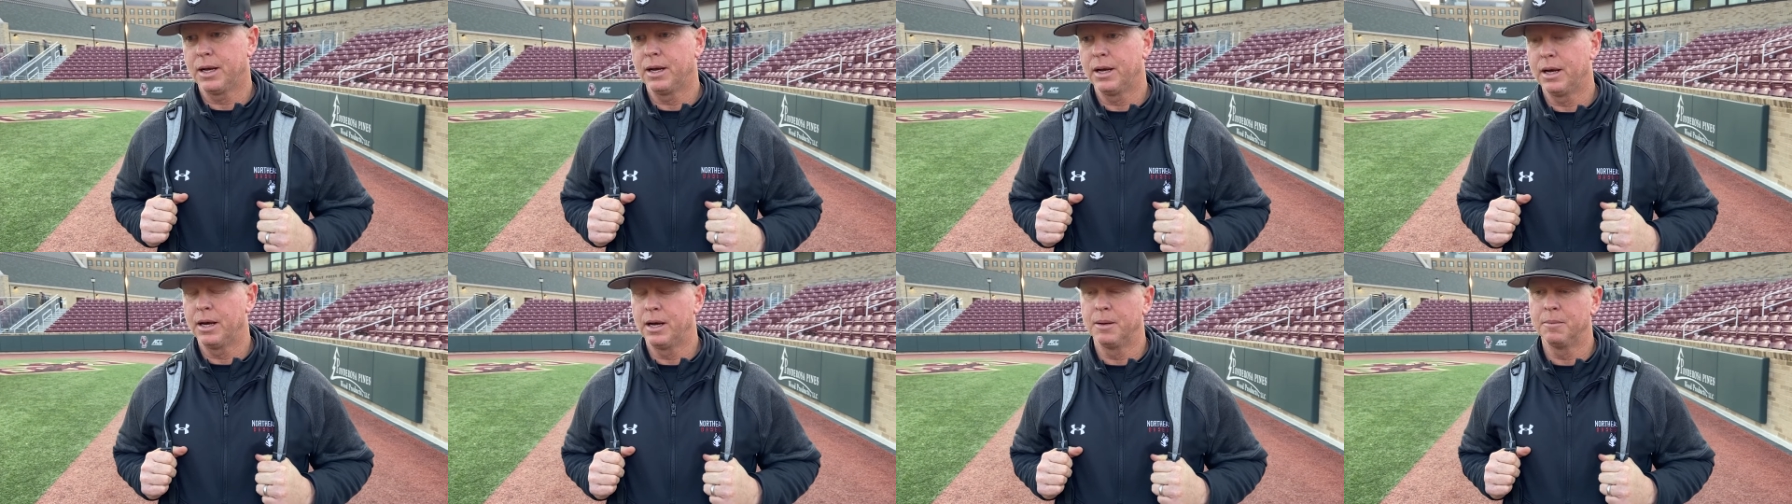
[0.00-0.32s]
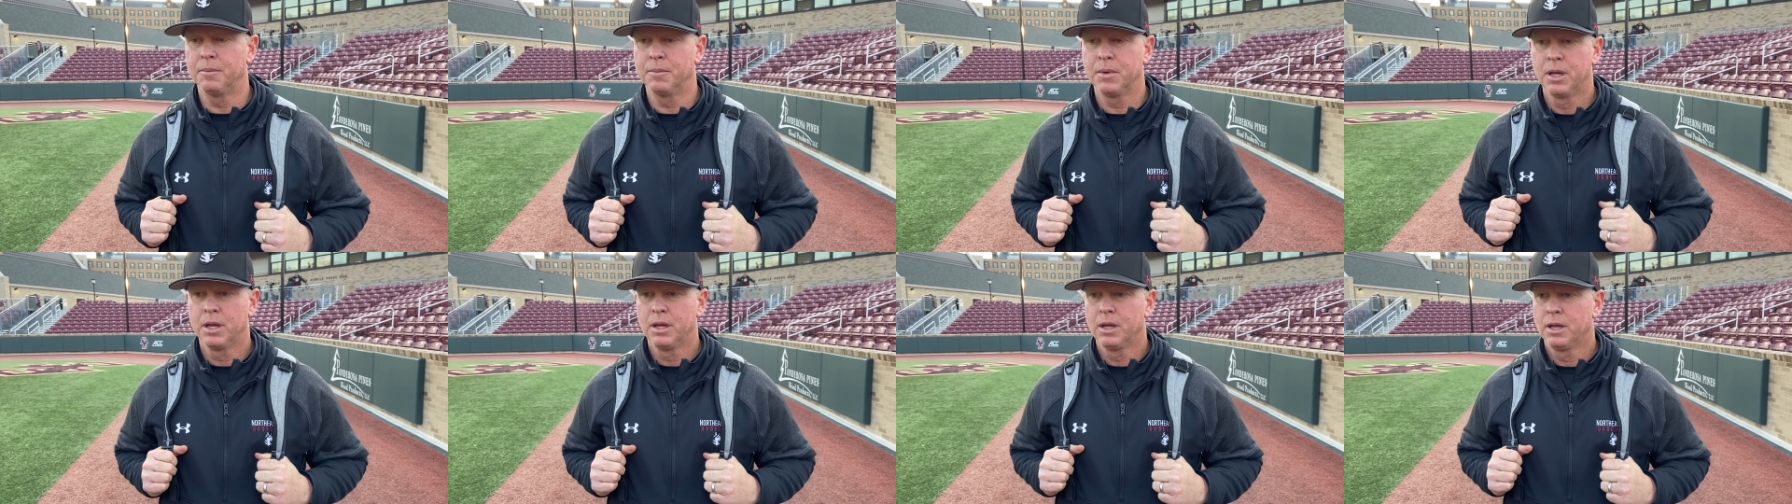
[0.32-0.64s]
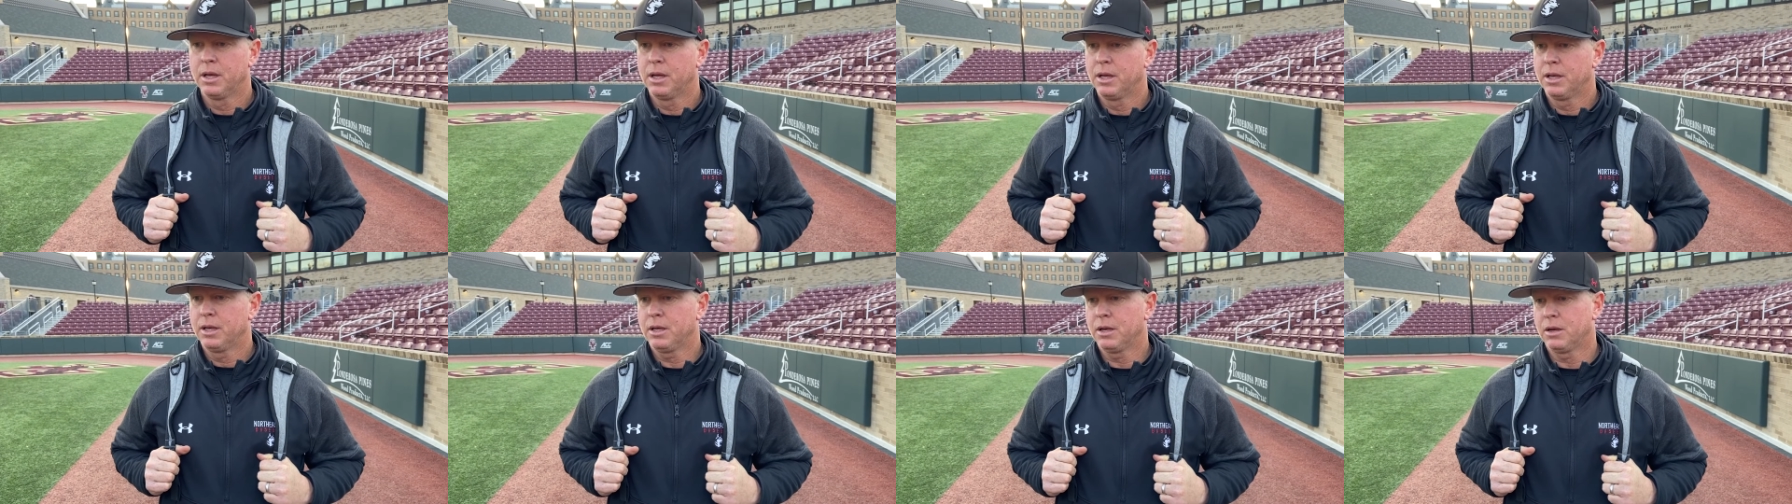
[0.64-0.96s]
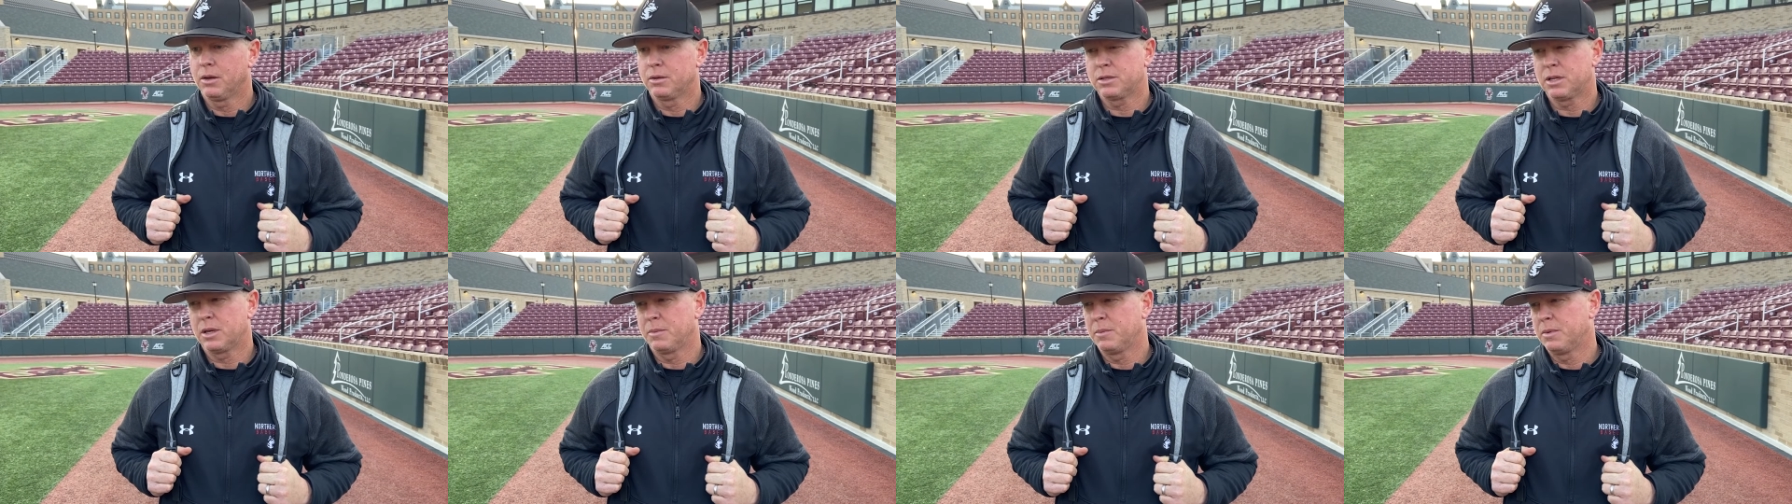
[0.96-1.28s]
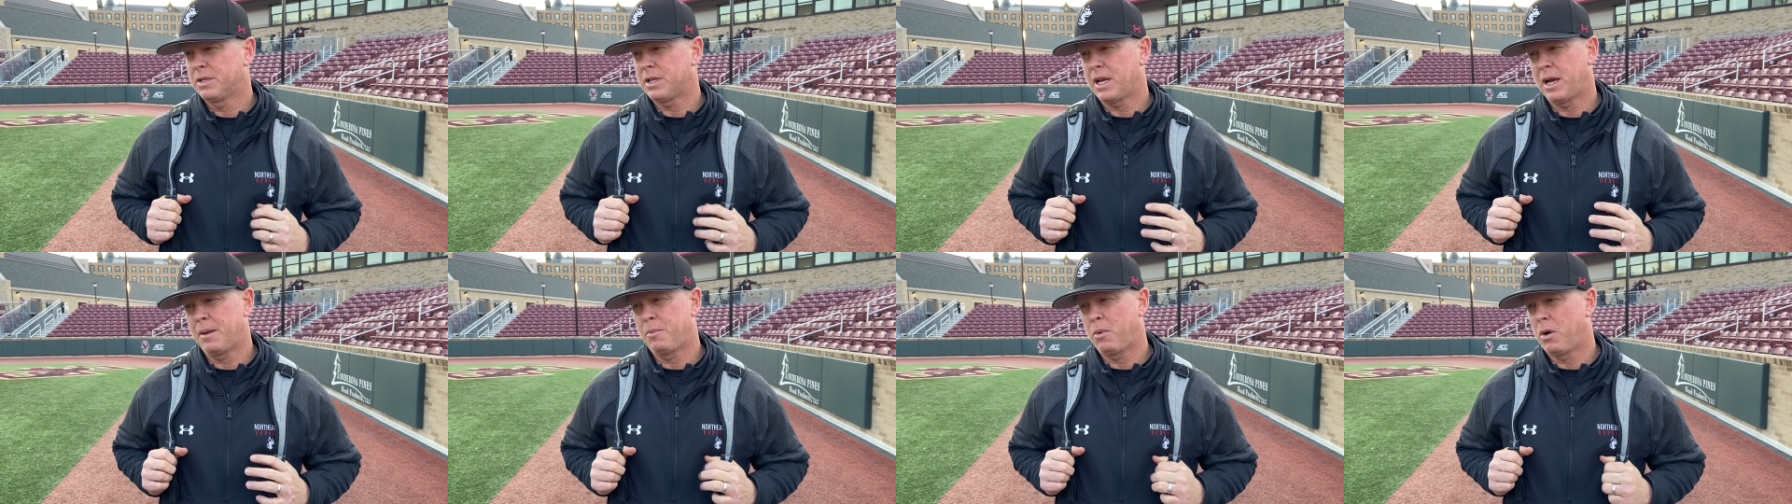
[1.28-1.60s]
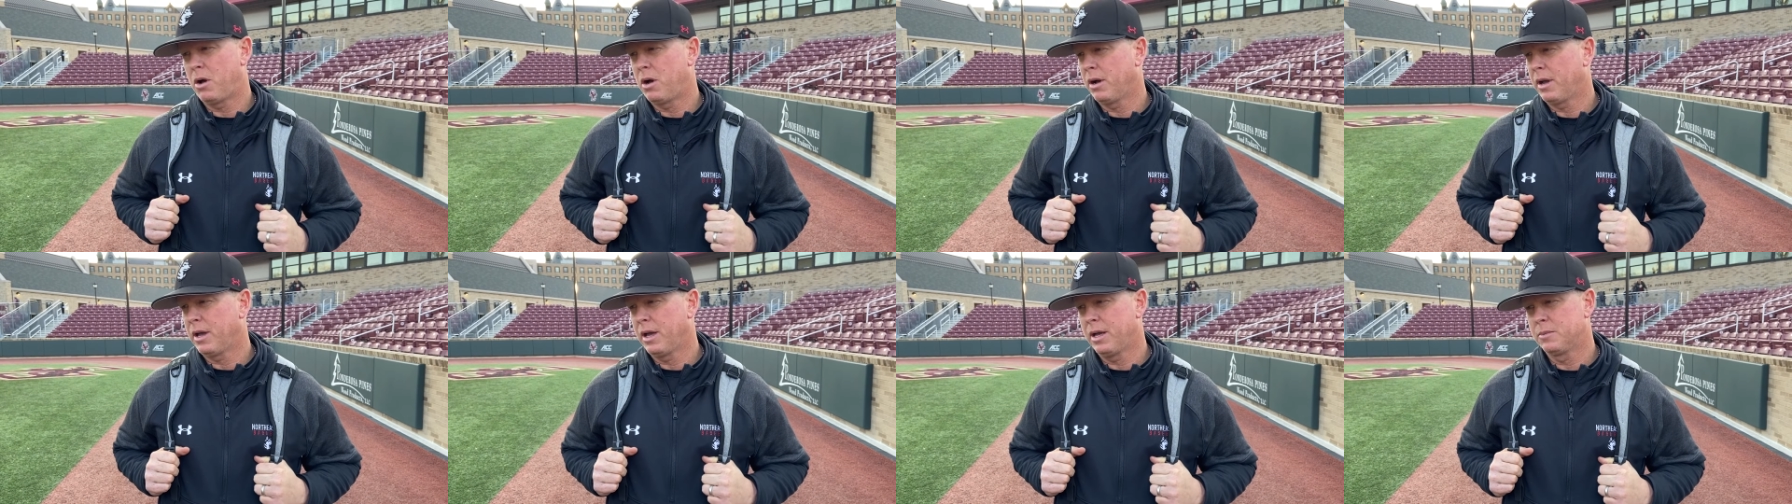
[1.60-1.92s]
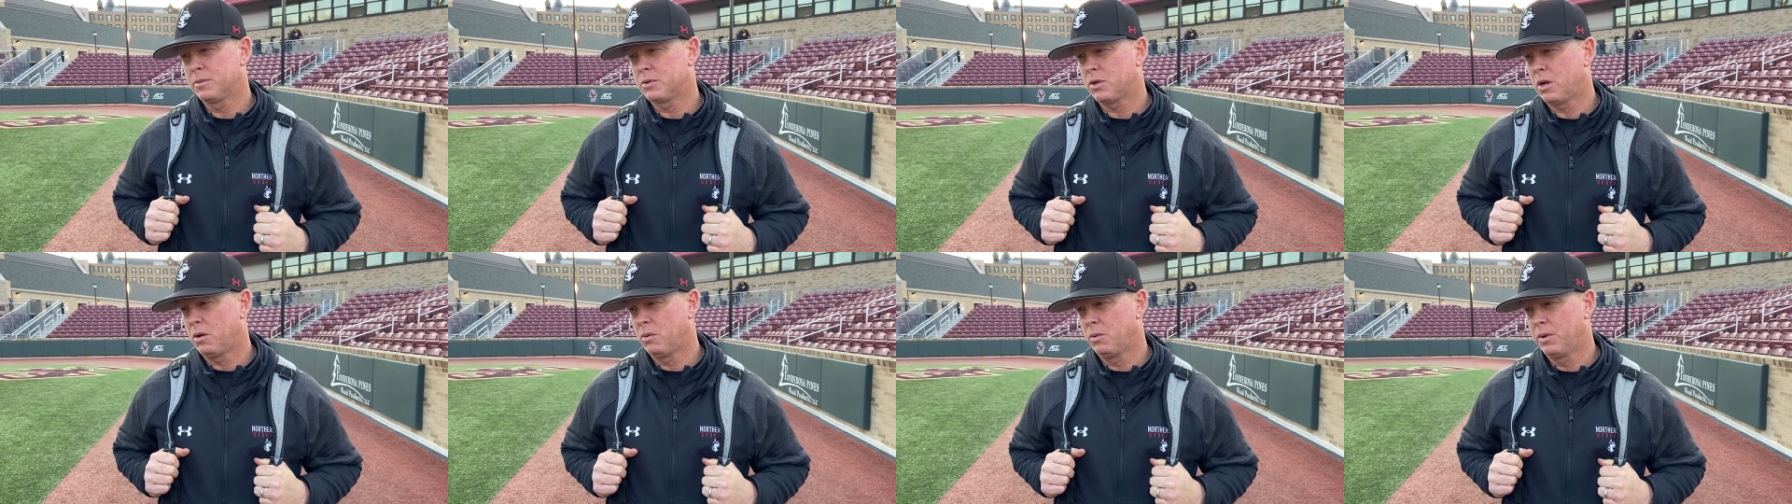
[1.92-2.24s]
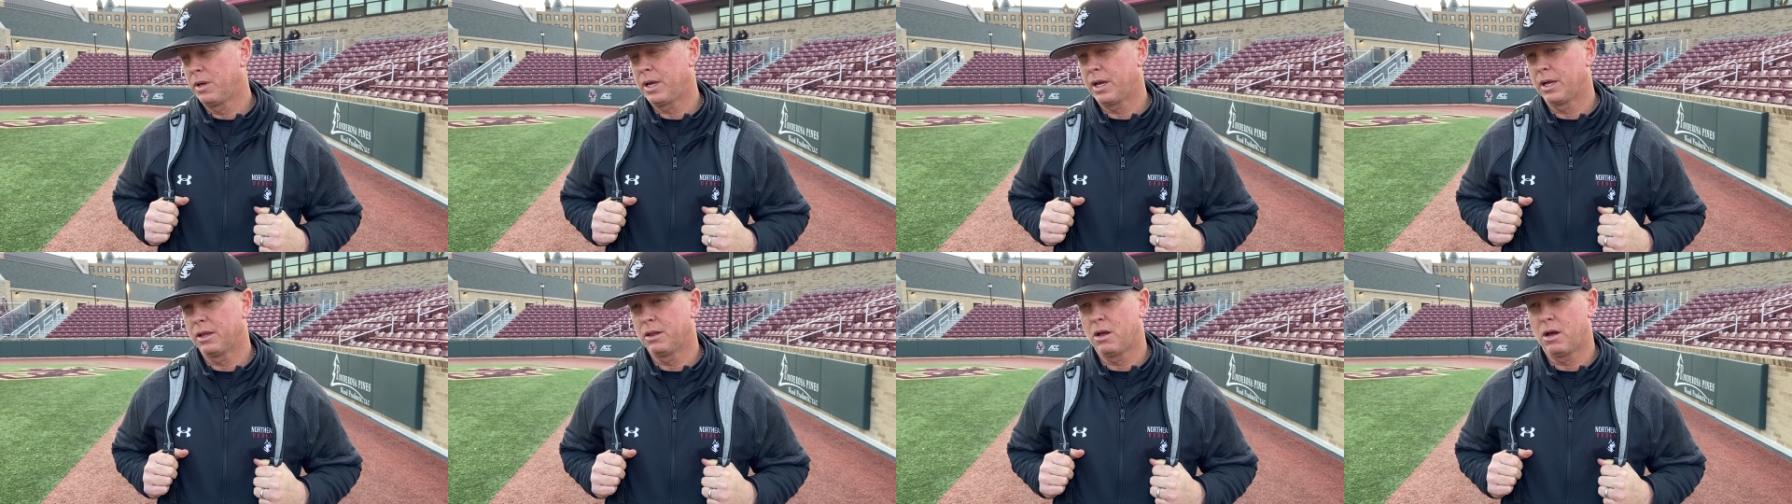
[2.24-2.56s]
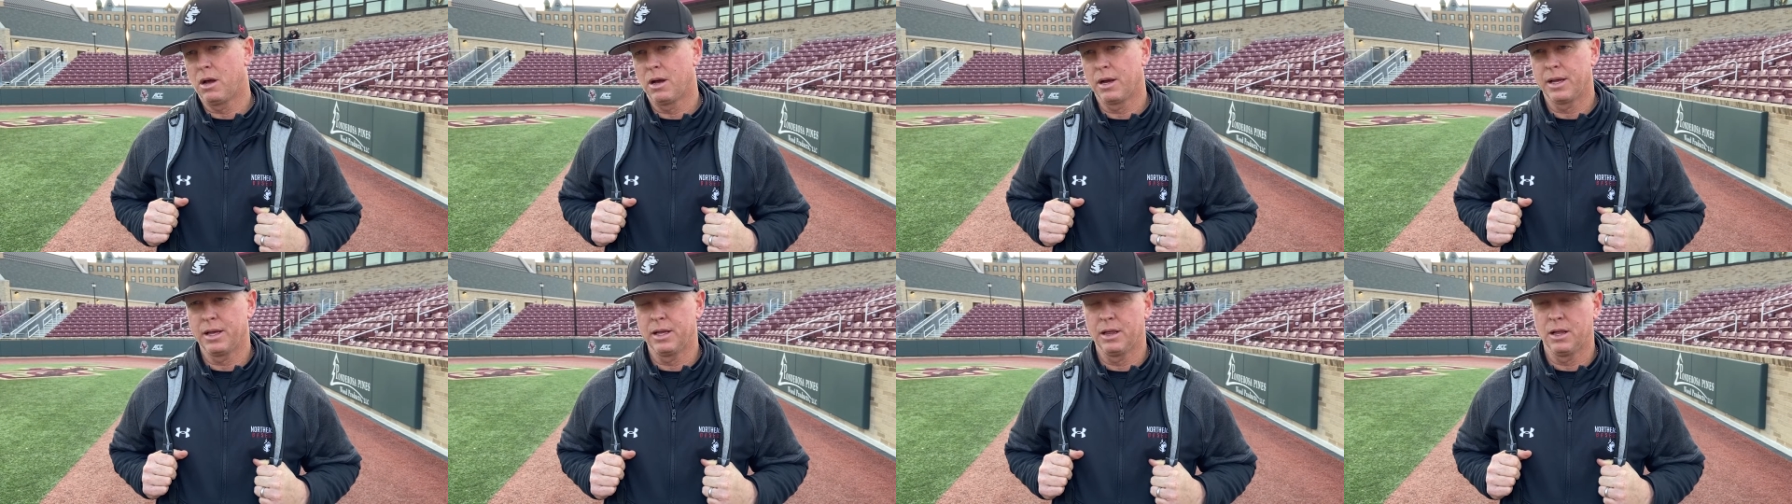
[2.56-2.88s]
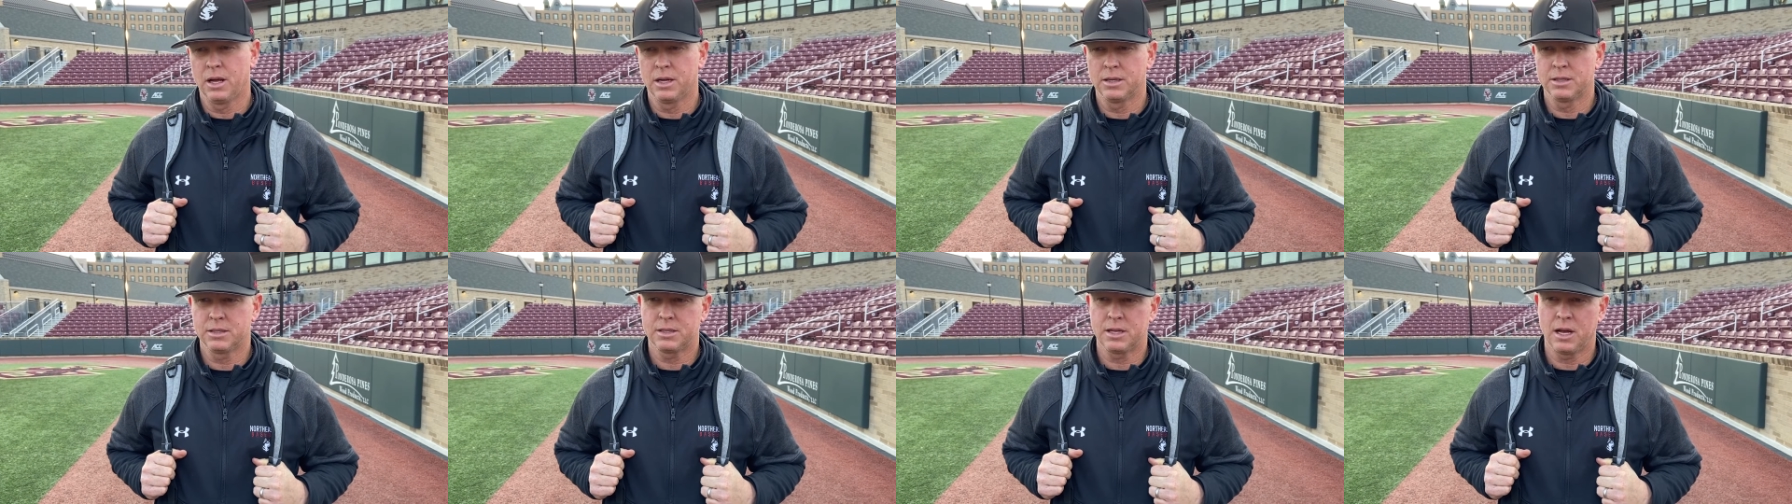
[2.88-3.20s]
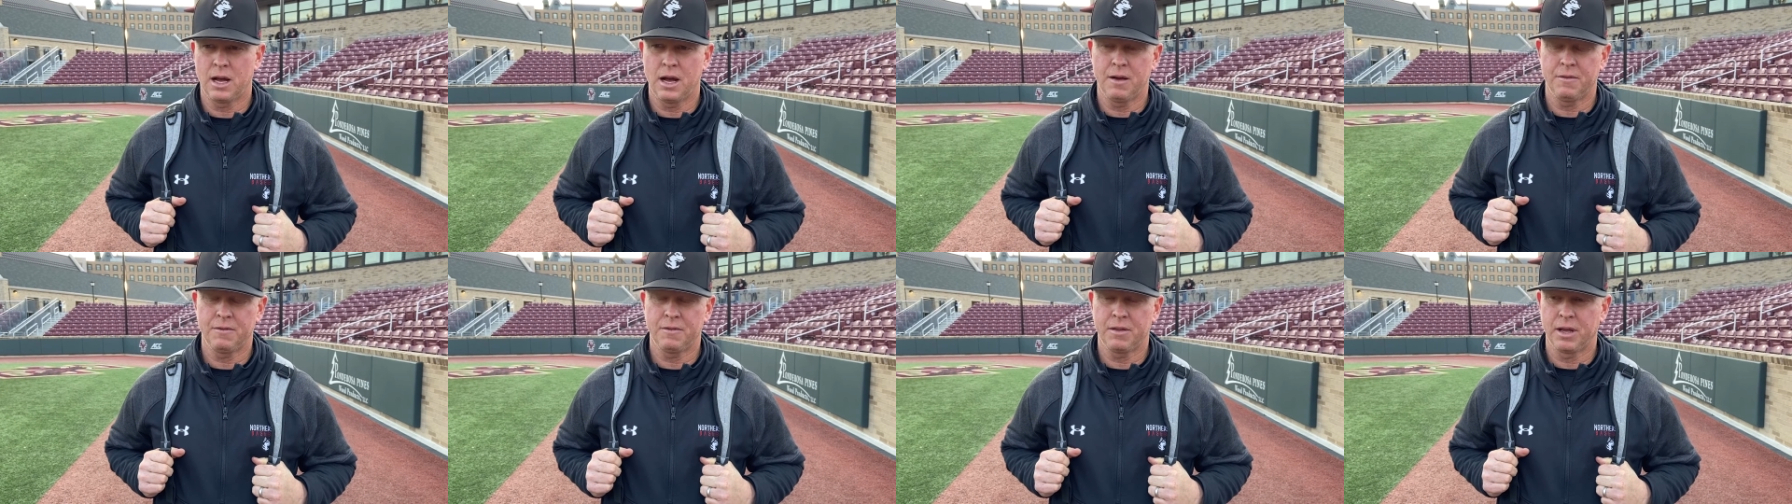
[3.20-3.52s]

Um, you know, it's gonna be tight ball games all weekend long. Elon's tough.